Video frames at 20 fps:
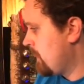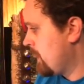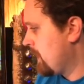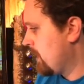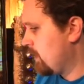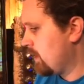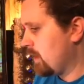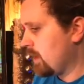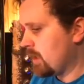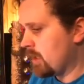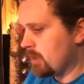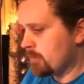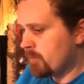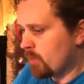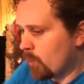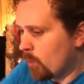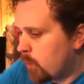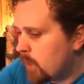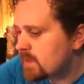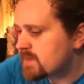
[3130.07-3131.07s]
Uh, but
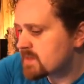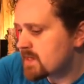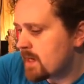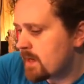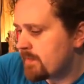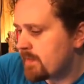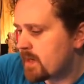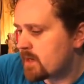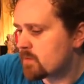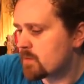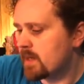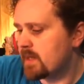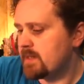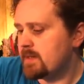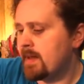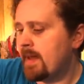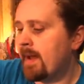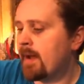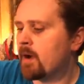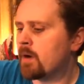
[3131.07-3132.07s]
what's on there right
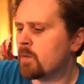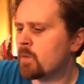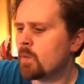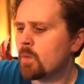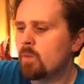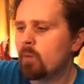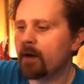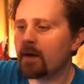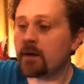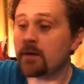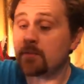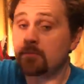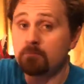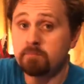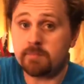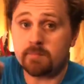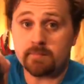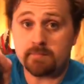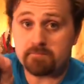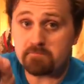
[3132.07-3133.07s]
now? Well,
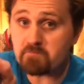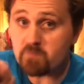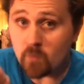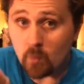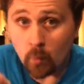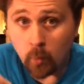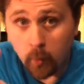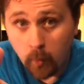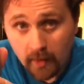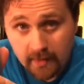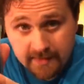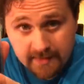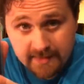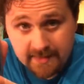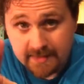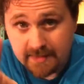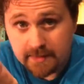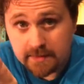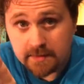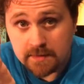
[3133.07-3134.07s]
what
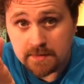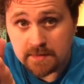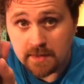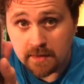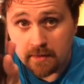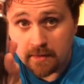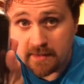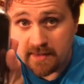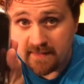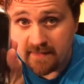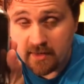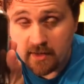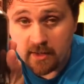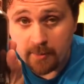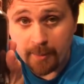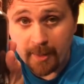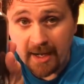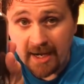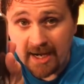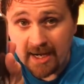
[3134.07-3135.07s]
is uh, the very
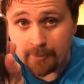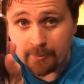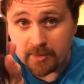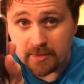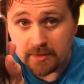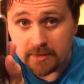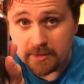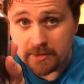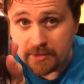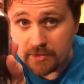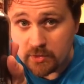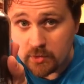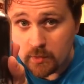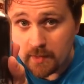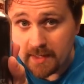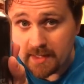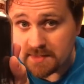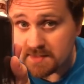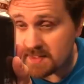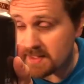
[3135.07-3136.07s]
popular
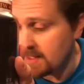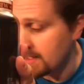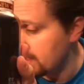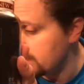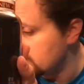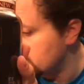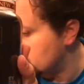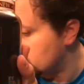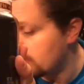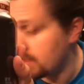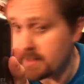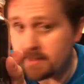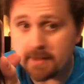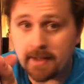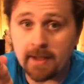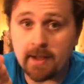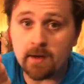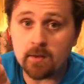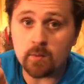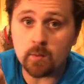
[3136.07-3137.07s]
U.S. candle right
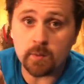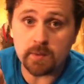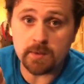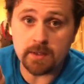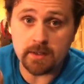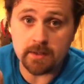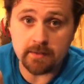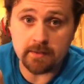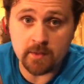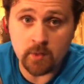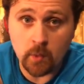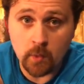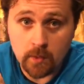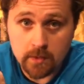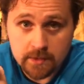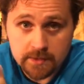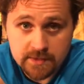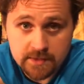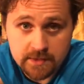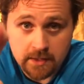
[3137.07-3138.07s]
now? We, uh, of
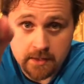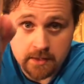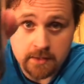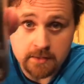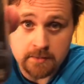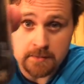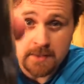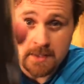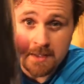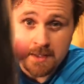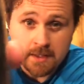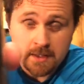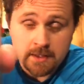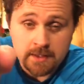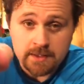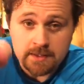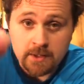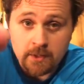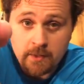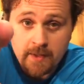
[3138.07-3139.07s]
course, uh,
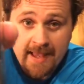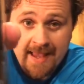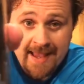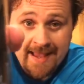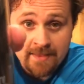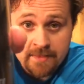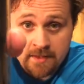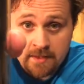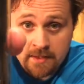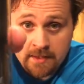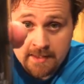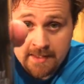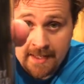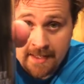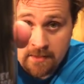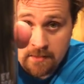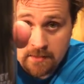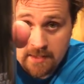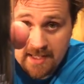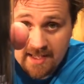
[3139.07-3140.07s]
you know, Anthony,
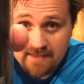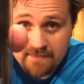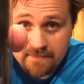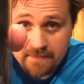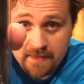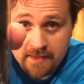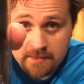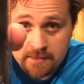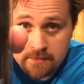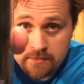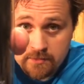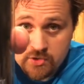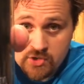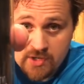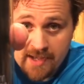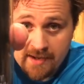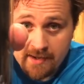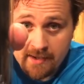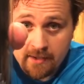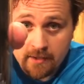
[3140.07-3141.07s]
Candle Cafe, huge
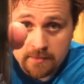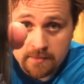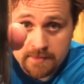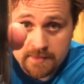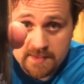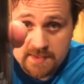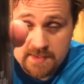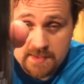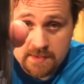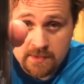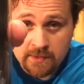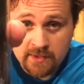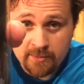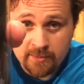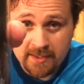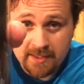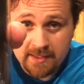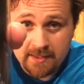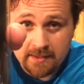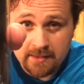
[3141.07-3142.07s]
shout out. This is going to
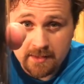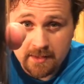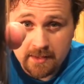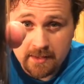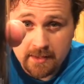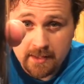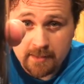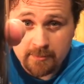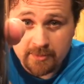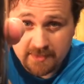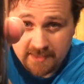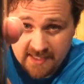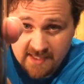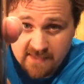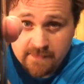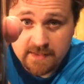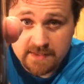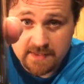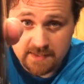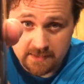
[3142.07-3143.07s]
be, I believe
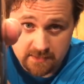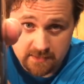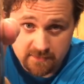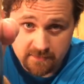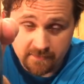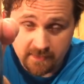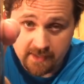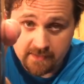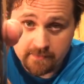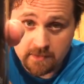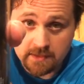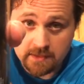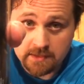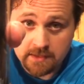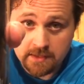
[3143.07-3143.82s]
it's his favorite